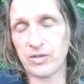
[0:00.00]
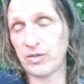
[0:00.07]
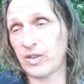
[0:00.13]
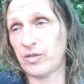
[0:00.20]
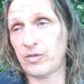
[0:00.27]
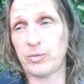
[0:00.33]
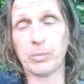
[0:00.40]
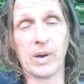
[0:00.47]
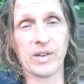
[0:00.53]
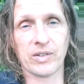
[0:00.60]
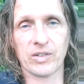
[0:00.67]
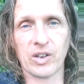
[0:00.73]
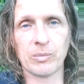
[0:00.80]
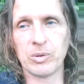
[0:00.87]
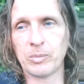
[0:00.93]
If you buy
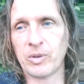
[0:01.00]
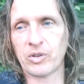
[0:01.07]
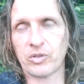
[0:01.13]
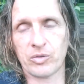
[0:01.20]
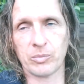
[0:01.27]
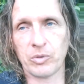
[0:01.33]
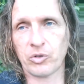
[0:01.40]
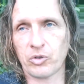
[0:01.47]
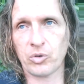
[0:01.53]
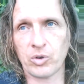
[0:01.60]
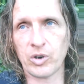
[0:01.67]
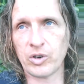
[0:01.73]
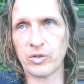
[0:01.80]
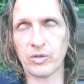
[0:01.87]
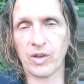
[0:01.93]
supplements from the
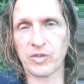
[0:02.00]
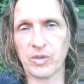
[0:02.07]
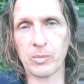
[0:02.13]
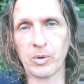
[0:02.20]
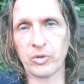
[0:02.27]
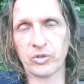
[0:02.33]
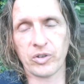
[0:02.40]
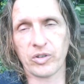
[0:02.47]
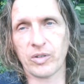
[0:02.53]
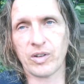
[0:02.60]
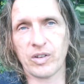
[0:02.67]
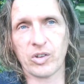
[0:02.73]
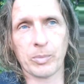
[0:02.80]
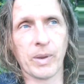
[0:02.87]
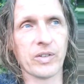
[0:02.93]
store, you've got the most
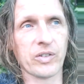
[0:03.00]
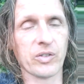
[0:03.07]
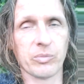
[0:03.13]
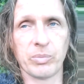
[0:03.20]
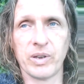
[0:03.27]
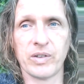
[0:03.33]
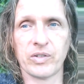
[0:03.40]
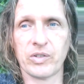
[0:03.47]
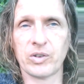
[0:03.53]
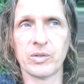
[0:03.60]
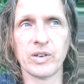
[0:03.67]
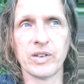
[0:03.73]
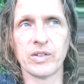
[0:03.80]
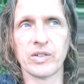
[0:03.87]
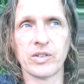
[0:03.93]
expensive piss
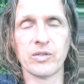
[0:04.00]
there is.